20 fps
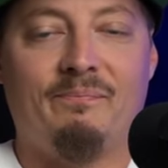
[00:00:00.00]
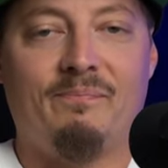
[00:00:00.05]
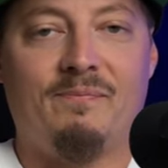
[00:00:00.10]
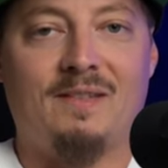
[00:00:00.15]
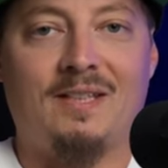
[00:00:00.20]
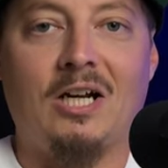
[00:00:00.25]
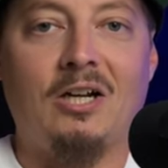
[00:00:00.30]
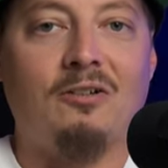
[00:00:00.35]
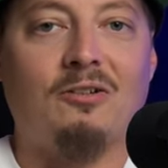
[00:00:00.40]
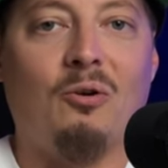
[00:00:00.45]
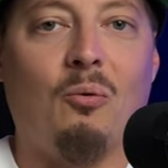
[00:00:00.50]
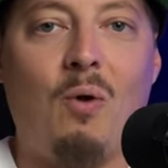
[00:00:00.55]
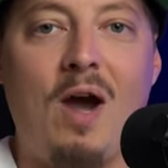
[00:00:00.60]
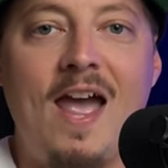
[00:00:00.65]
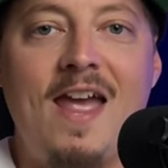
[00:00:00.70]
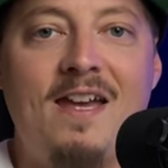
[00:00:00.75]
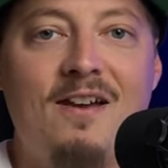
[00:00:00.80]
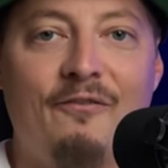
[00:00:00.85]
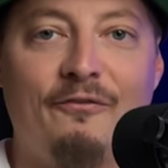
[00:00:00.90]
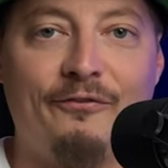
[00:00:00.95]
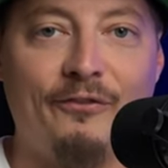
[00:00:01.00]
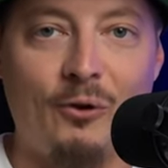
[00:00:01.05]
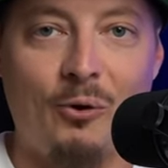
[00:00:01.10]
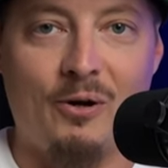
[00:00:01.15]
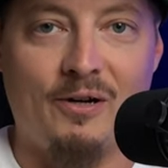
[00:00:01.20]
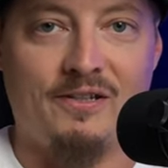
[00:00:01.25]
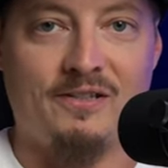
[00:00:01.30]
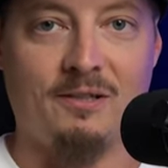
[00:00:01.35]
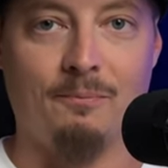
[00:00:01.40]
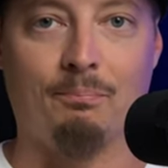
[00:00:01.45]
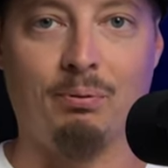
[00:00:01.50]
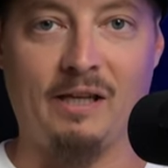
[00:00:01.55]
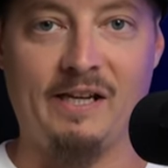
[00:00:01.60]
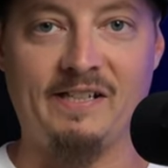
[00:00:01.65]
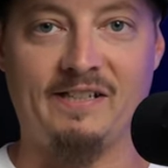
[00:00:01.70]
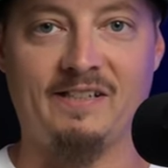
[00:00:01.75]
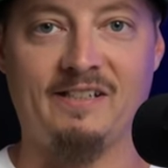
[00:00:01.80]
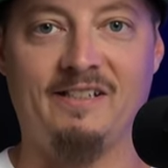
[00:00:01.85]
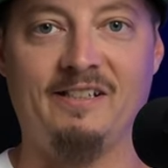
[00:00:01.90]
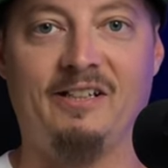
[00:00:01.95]
tucked away in Florence and
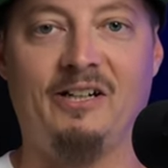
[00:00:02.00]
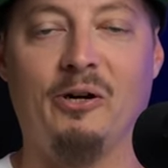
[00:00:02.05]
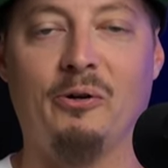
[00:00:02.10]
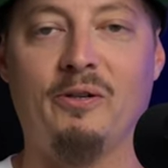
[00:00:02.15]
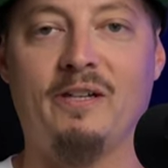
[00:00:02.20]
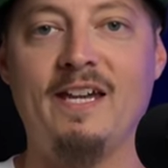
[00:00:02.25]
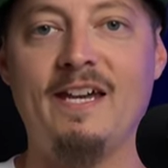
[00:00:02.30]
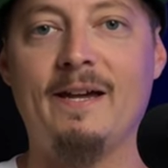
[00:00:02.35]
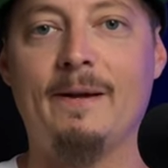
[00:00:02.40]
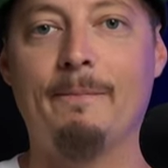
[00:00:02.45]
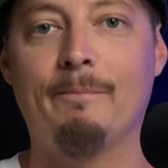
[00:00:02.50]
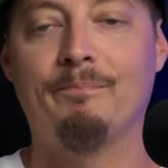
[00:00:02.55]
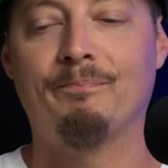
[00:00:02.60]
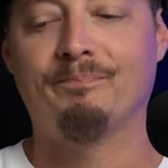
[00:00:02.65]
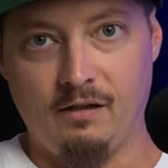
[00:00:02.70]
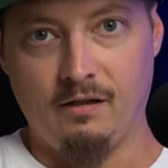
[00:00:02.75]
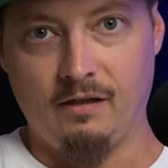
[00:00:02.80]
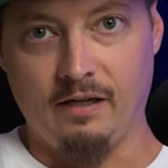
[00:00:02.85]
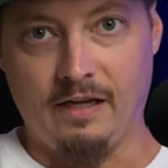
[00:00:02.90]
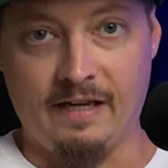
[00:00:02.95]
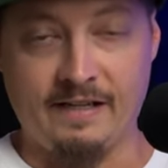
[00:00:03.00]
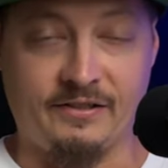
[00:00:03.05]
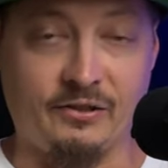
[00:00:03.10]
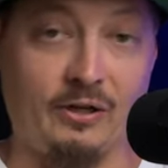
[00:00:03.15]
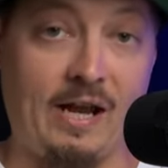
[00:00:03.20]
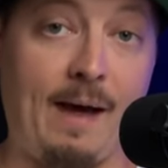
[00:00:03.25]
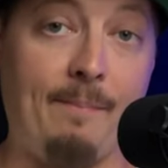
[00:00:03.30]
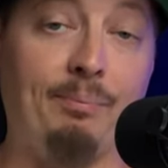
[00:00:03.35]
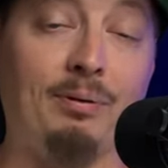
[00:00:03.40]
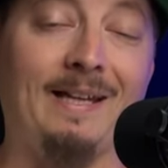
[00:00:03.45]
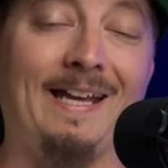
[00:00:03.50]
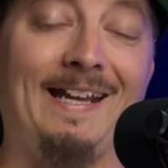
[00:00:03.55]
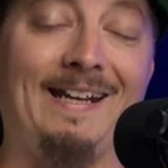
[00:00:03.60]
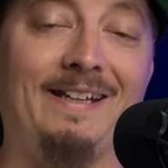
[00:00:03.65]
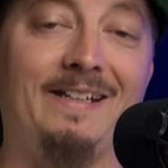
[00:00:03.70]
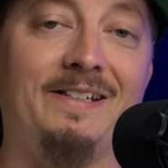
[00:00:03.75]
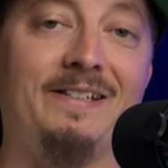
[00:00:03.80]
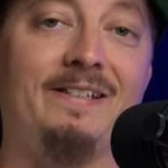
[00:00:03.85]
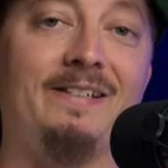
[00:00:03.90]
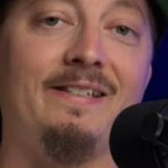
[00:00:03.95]
places to go get. And so that
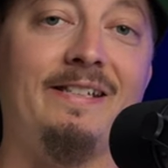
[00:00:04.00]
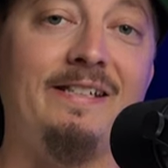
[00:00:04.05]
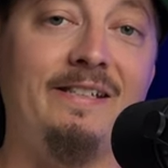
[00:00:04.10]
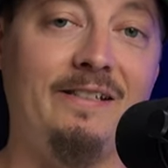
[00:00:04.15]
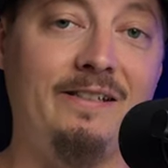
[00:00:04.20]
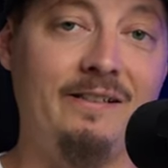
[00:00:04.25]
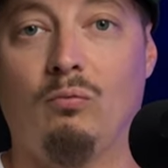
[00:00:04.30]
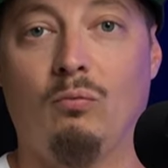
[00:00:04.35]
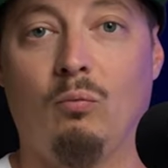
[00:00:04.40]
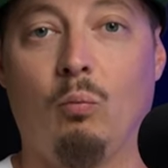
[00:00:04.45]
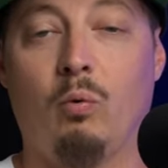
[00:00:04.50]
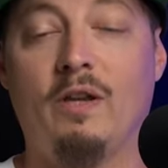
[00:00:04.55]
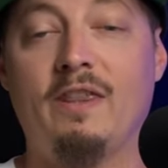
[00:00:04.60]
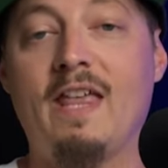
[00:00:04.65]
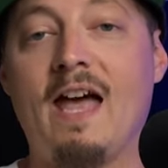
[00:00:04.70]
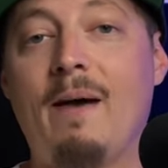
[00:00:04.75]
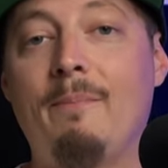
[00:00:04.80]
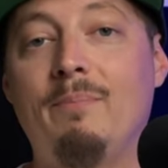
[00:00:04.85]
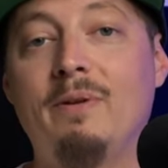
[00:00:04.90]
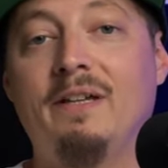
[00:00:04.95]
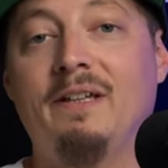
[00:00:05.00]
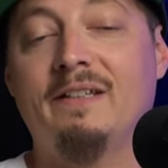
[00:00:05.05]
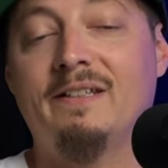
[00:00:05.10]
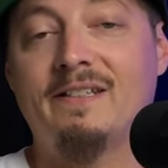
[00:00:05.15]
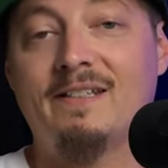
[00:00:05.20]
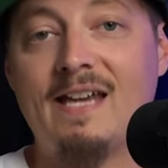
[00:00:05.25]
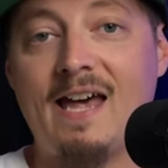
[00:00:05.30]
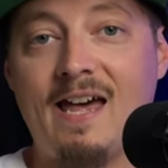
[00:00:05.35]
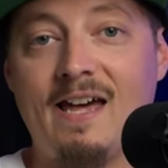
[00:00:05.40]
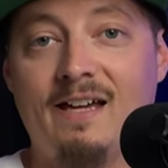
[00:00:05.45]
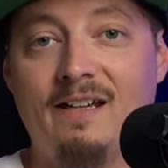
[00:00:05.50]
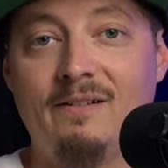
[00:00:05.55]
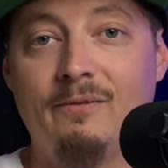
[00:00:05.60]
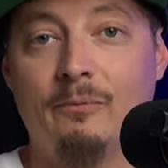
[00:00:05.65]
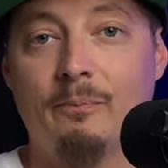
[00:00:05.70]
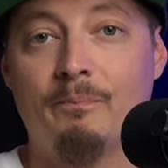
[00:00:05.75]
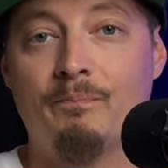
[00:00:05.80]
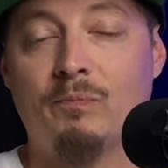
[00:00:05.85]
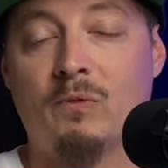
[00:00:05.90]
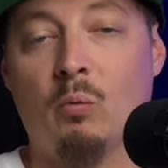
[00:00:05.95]
planted a seed. With that being said,
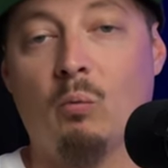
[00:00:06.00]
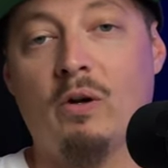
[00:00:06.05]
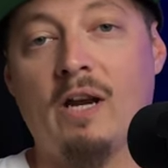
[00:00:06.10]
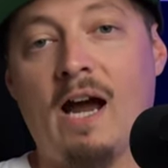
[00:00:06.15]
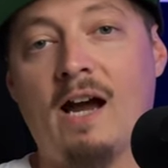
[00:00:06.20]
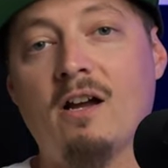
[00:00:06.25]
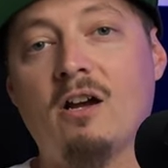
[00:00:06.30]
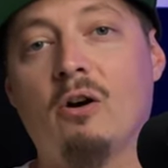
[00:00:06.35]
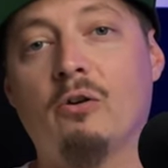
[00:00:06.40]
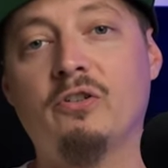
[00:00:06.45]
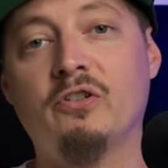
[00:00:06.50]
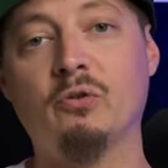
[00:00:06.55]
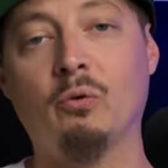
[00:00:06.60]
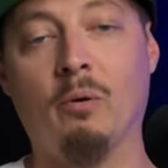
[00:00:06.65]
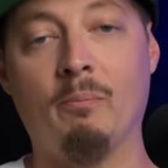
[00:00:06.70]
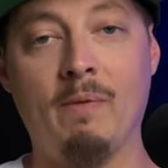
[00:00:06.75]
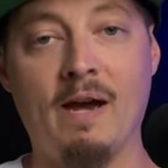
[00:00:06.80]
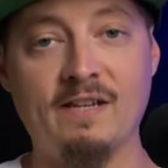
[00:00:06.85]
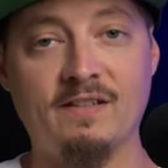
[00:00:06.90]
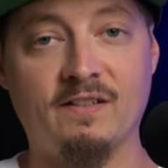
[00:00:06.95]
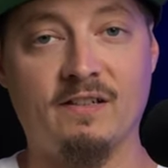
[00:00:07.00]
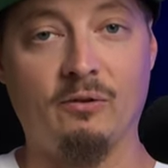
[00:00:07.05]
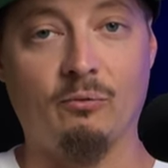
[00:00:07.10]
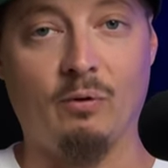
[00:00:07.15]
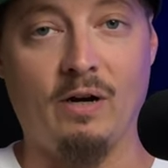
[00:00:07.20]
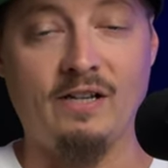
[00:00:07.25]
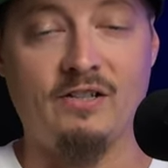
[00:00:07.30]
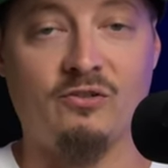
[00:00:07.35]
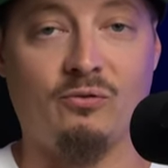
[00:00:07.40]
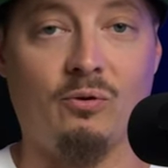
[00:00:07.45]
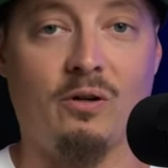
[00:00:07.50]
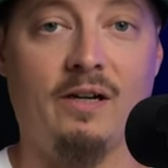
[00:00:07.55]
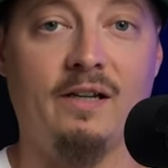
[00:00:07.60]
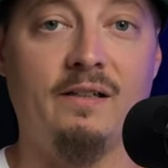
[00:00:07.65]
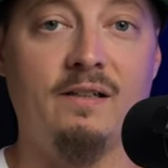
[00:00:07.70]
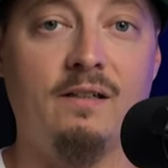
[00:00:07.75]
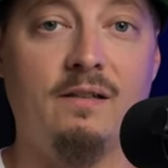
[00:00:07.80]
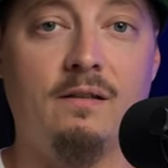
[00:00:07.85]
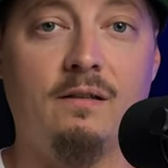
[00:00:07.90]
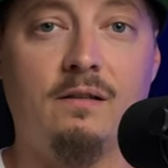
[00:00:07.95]
when I go to a Mexican
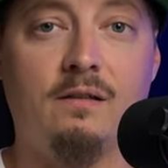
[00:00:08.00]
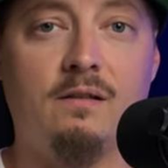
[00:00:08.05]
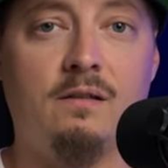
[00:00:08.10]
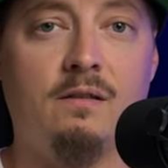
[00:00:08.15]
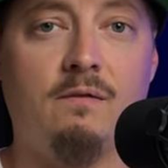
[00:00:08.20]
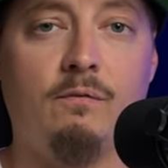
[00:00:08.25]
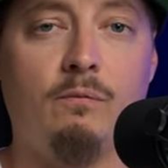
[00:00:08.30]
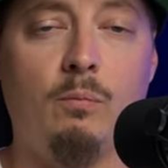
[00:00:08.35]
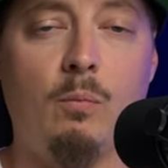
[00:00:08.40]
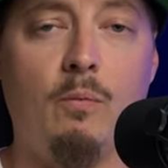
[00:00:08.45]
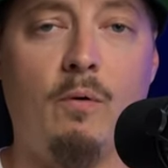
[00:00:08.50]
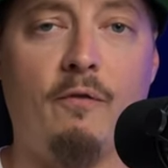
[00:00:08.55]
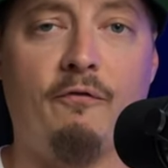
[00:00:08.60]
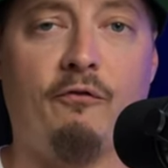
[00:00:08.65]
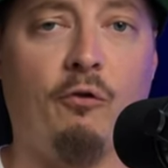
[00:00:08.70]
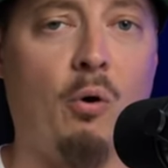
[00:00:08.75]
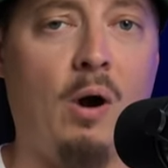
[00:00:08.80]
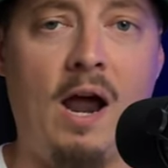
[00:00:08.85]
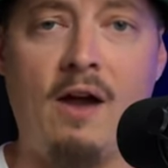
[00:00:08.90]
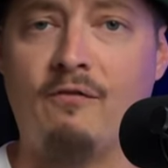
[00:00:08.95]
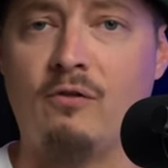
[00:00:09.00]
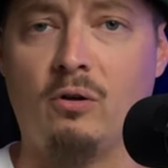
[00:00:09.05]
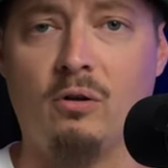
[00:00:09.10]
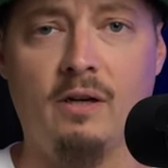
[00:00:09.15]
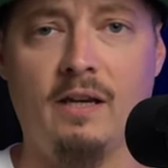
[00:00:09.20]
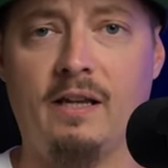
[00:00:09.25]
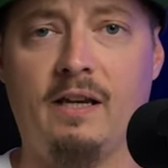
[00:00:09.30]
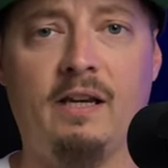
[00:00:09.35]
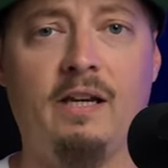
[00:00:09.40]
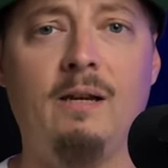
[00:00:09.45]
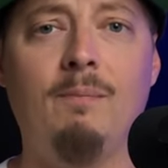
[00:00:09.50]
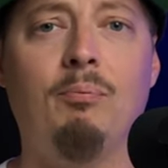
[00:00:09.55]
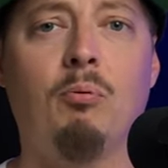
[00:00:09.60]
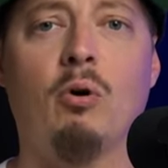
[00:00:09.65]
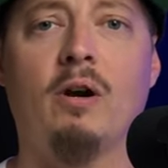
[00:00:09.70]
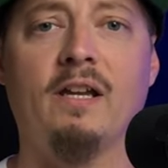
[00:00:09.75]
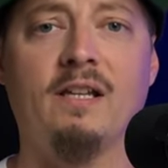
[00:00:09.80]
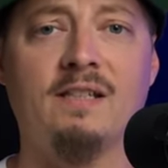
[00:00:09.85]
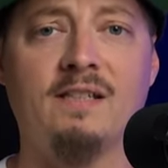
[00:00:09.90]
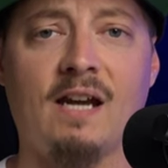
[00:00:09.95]
restaurant forever, at any
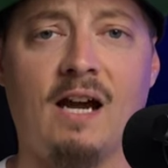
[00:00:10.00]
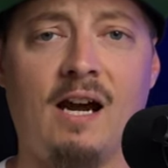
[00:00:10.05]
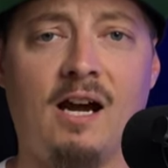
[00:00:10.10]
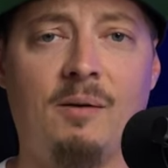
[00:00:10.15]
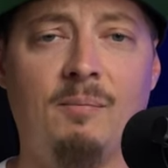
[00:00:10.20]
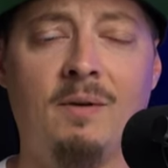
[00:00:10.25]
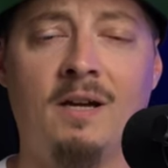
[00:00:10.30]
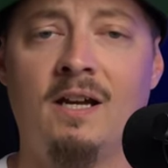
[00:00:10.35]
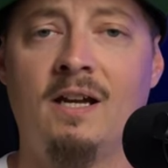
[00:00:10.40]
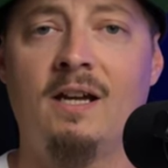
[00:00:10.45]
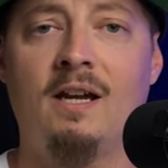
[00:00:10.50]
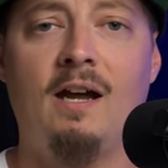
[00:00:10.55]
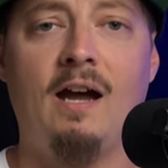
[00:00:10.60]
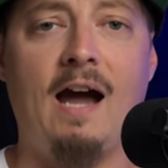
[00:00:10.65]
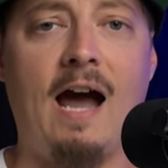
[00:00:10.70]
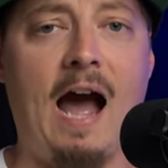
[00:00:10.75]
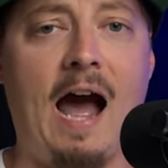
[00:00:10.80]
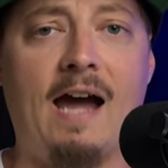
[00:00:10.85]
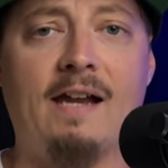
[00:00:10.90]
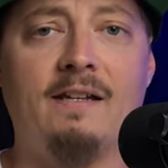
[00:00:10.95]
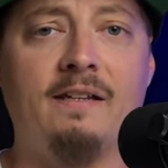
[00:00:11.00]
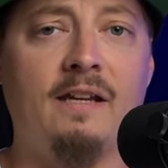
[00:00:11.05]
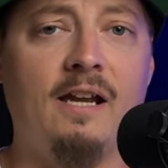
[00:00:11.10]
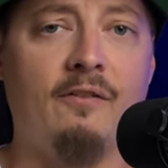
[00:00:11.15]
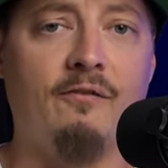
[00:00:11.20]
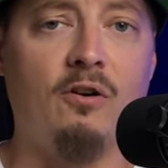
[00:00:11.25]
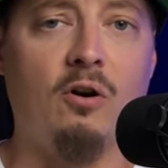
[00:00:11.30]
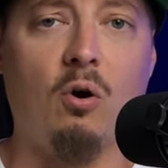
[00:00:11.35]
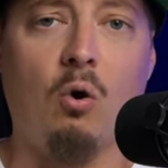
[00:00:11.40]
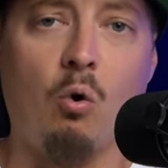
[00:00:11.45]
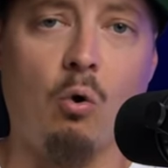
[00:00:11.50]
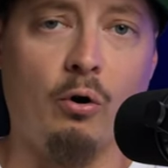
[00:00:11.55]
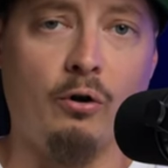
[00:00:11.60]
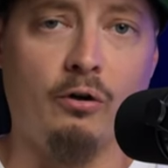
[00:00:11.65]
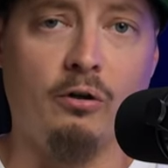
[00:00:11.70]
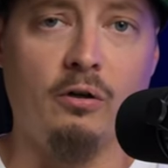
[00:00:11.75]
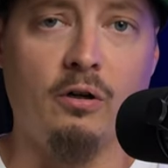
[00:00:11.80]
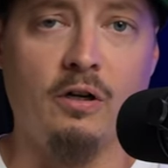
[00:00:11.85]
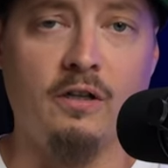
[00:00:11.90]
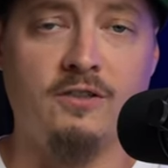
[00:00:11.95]
point in time, I never
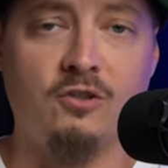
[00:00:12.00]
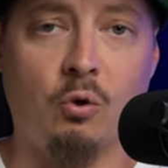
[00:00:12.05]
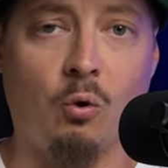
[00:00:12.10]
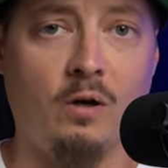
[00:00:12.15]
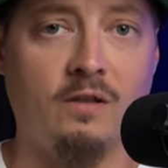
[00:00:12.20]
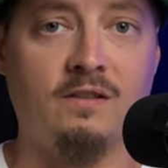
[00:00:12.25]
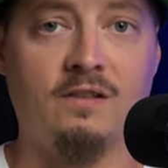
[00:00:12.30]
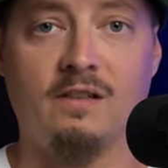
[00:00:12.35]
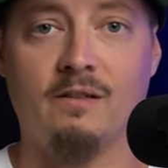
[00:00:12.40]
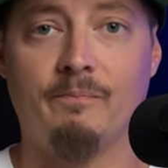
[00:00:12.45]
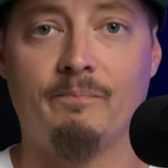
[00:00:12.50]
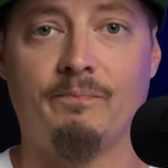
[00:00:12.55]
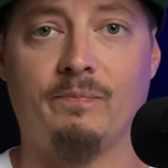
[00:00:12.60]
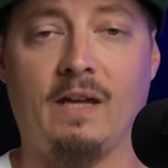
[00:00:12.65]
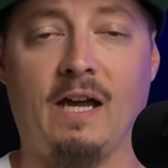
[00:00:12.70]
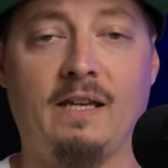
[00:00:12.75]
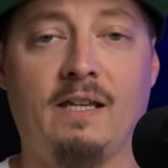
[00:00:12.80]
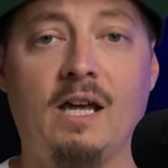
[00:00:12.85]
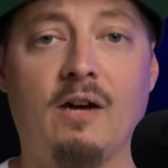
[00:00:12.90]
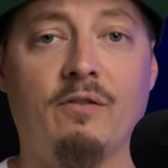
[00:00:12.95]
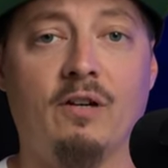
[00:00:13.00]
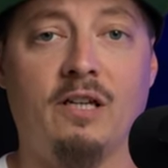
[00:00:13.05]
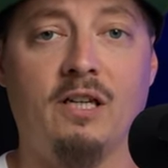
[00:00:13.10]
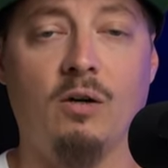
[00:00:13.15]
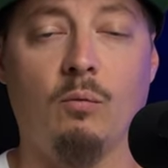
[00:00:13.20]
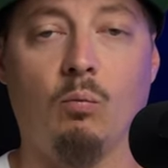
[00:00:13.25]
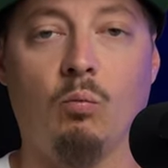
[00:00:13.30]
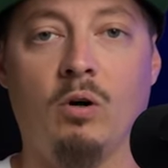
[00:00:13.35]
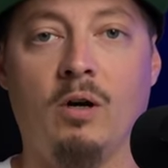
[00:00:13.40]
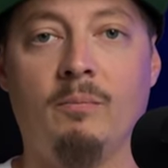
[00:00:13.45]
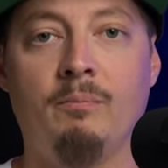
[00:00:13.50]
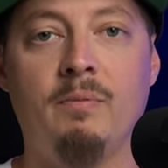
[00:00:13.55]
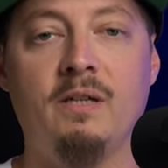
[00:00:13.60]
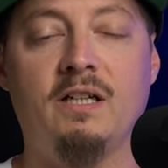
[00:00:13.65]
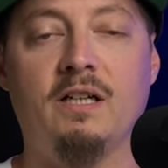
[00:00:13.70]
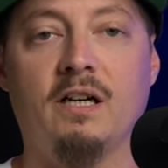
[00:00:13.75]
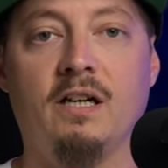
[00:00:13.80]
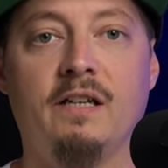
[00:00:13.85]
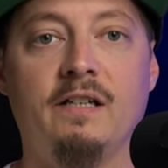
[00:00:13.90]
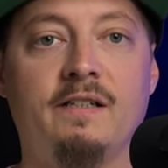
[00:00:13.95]
order a torta. I never get one
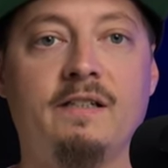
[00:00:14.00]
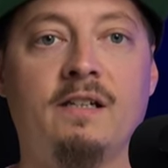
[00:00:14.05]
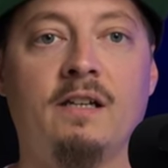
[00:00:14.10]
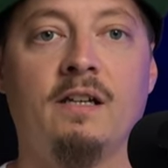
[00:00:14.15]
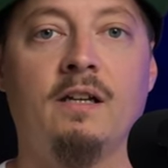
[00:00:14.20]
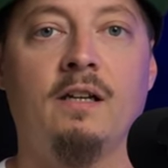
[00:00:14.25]
because